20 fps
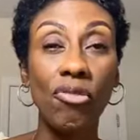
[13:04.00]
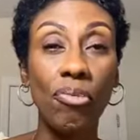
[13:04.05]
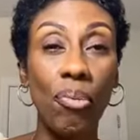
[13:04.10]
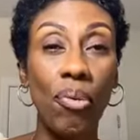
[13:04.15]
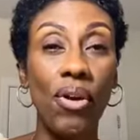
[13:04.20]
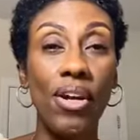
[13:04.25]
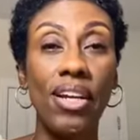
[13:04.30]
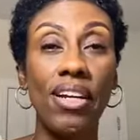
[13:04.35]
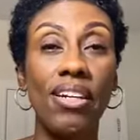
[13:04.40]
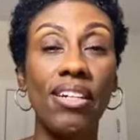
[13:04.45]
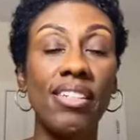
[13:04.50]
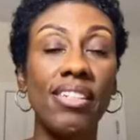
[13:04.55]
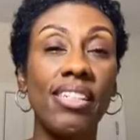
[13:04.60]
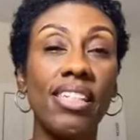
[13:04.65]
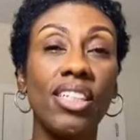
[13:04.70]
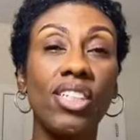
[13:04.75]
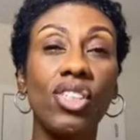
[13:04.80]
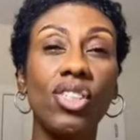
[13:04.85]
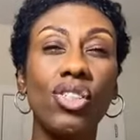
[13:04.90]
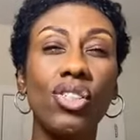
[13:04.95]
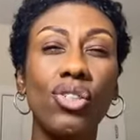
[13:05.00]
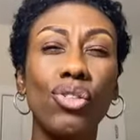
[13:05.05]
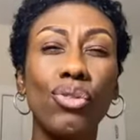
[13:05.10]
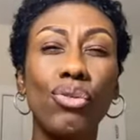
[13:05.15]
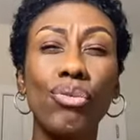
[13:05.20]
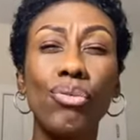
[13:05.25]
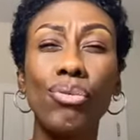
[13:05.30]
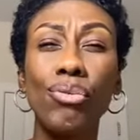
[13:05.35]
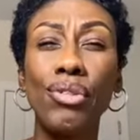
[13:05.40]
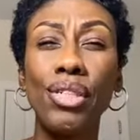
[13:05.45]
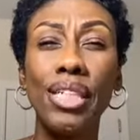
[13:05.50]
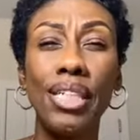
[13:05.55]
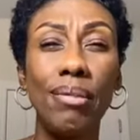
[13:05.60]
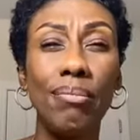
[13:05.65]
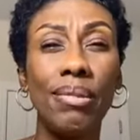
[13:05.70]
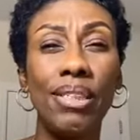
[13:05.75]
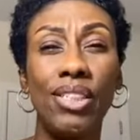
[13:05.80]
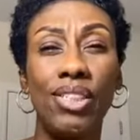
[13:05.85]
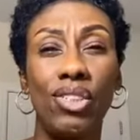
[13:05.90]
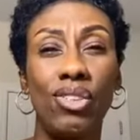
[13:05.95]
of prayer is
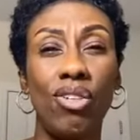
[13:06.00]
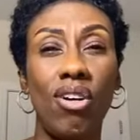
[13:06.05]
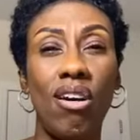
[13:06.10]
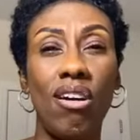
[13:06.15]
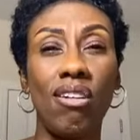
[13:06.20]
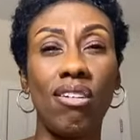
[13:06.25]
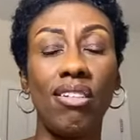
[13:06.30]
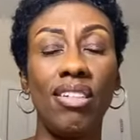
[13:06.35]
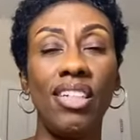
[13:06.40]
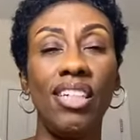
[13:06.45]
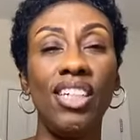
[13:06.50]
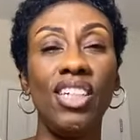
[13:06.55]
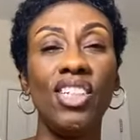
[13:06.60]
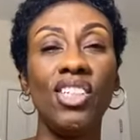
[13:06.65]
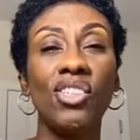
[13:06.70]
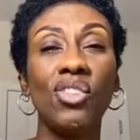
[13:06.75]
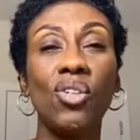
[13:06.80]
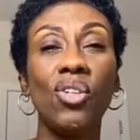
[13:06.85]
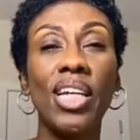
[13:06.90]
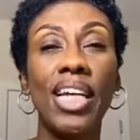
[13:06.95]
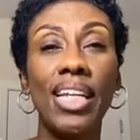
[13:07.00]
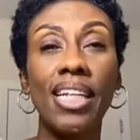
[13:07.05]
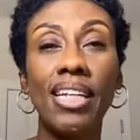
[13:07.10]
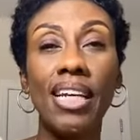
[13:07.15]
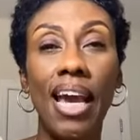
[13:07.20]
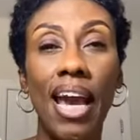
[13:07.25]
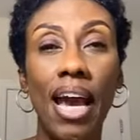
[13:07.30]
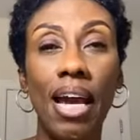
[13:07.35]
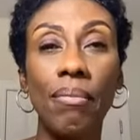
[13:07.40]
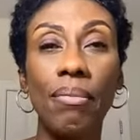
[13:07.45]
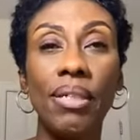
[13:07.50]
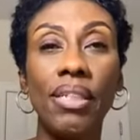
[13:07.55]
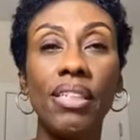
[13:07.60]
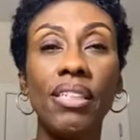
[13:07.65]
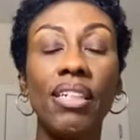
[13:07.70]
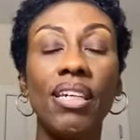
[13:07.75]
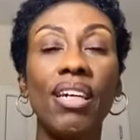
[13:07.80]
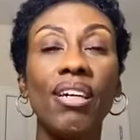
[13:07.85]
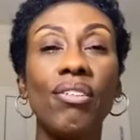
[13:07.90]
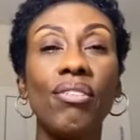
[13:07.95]
extremely strong. So get in the
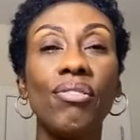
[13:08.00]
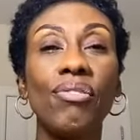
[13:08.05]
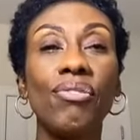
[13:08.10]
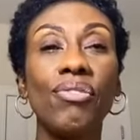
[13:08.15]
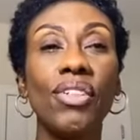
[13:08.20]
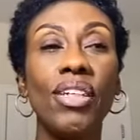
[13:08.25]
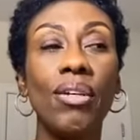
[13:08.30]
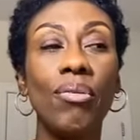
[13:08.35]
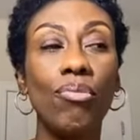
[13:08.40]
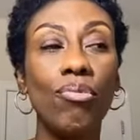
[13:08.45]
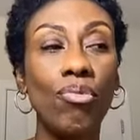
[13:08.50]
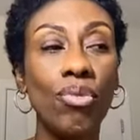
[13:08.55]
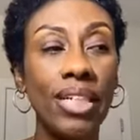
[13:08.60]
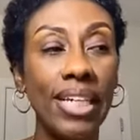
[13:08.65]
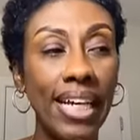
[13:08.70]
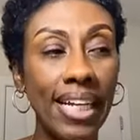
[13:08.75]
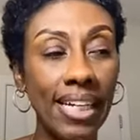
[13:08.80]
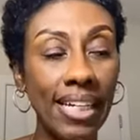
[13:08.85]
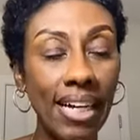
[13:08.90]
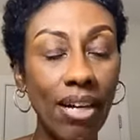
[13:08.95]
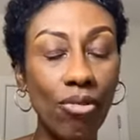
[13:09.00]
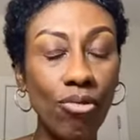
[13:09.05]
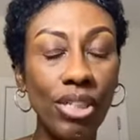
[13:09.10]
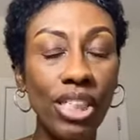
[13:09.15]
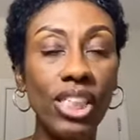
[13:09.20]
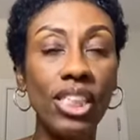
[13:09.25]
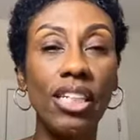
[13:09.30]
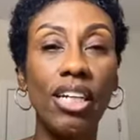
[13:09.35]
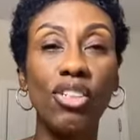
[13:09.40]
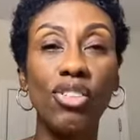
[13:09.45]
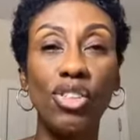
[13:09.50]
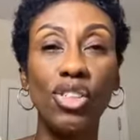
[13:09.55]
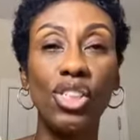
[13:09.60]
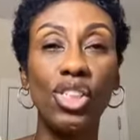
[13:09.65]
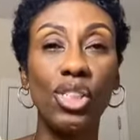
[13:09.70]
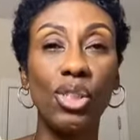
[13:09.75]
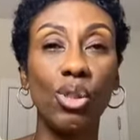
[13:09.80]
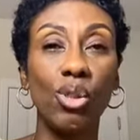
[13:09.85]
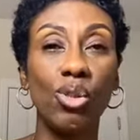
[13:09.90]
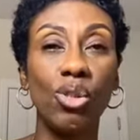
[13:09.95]
habit of getting out, reaching out to
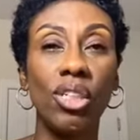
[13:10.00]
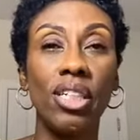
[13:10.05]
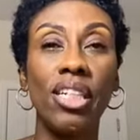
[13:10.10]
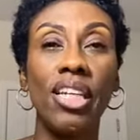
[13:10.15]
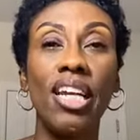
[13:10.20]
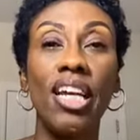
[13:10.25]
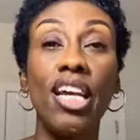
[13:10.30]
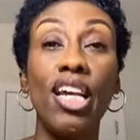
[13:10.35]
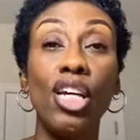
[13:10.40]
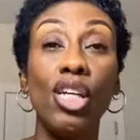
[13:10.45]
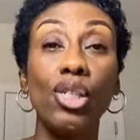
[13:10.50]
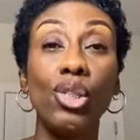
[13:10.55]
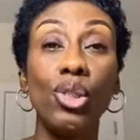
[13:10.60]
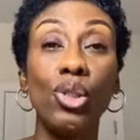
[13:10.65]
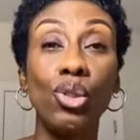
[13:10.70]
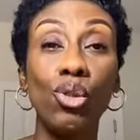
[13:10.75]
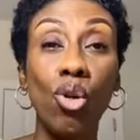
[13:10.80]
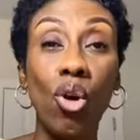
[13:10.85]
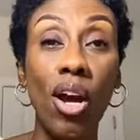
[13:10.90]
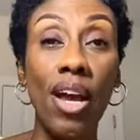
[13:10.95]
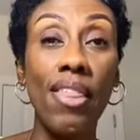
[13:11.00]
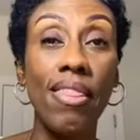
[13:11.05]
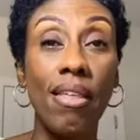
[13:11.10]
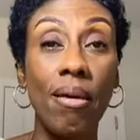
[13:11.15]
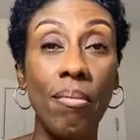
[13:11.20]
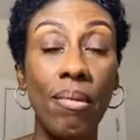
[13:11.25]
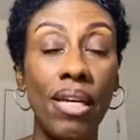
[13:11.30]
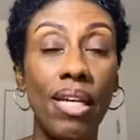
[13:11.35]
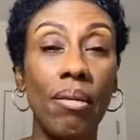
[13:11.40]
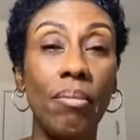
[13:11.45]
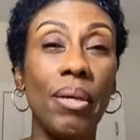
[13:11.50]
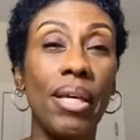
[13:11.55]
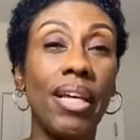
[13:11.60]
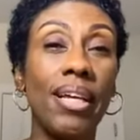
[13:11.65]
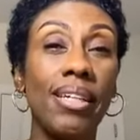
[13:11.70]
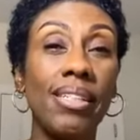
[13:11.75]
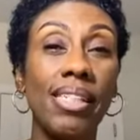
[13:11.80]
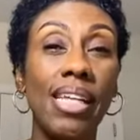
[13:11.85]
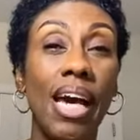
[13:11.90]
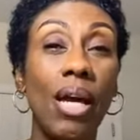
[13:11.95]
your children, drawing them in,
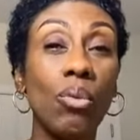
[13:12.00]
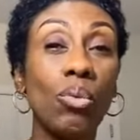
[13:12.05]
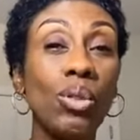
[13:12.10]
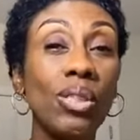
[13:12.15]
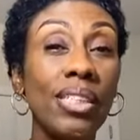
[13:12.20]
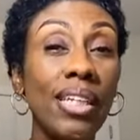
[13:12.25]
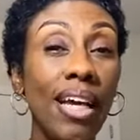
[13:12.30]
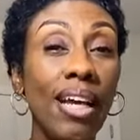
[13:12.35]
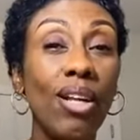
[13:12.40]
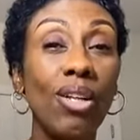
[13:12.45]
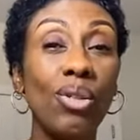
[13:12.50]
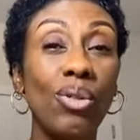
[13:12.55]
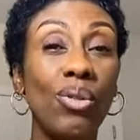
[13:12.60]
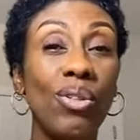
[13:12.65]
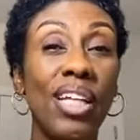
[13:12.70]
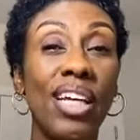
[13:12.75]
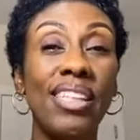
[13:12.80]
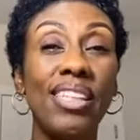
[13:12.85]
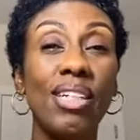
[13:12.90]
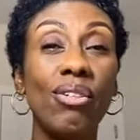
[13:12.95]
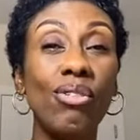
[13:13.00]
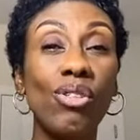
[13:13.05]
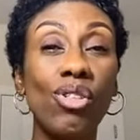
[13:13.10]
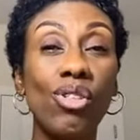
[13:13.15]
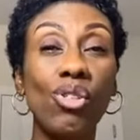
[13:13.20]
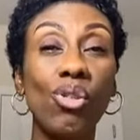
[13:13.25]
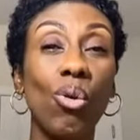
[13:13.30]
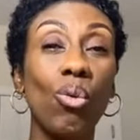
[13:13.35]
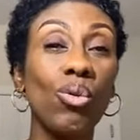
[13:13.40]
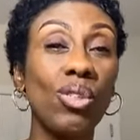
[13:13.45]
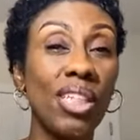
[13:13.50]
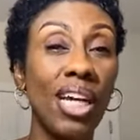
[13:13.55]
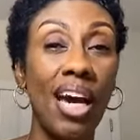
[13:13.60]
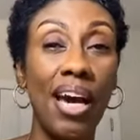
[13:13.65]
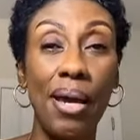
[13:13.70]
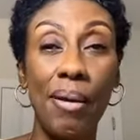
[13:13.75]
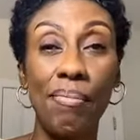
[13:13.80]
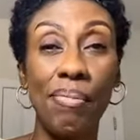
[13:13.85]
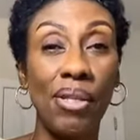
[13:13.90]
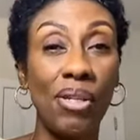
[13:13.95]
because I will tell you that there is no
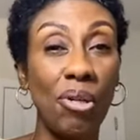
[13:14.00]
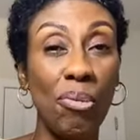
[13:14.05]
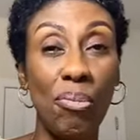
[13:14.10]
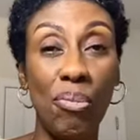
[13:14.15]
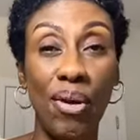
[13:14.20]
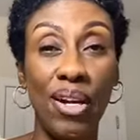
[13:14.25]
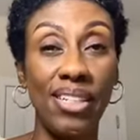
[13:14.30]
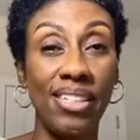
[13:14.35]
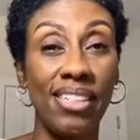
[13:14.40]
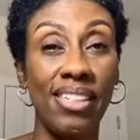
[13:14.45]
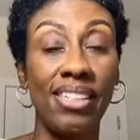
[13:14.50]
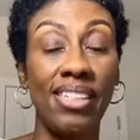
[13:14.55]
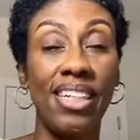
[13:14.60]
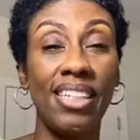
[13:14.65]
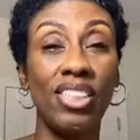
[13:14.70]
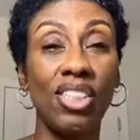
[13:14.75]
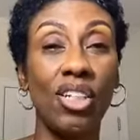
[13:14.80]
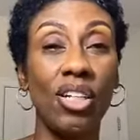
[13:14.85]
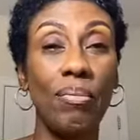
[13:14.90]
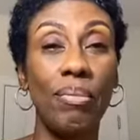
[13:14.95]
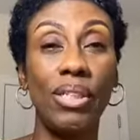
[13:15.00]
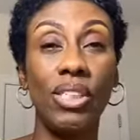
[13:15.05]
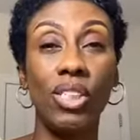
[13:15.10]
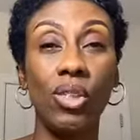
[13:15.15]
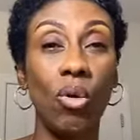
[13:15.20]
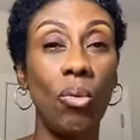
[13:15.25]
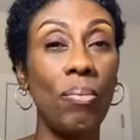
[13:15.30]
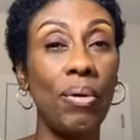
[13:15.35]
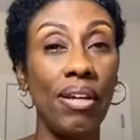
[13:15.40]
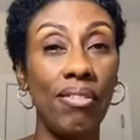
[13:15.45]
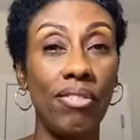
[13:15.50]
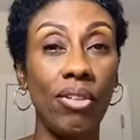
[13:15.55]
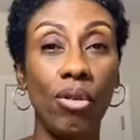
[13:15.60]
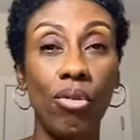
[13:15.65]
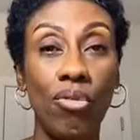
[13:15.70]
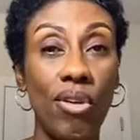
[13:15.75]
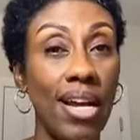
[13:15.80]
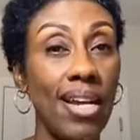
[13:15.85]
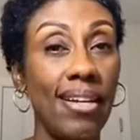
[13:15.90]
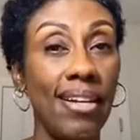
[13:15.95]
time than the present that's going to be so
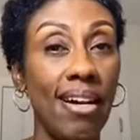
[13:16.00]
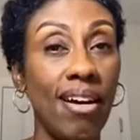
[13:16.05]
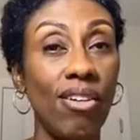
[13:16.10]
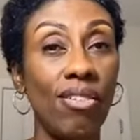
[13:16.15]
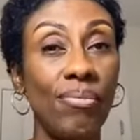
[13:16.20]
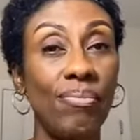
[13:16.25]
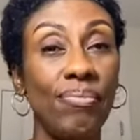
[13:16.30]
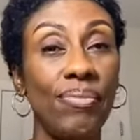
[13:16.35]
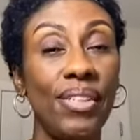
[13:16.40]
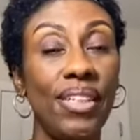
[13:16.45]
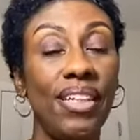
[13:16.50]
pivotal right now.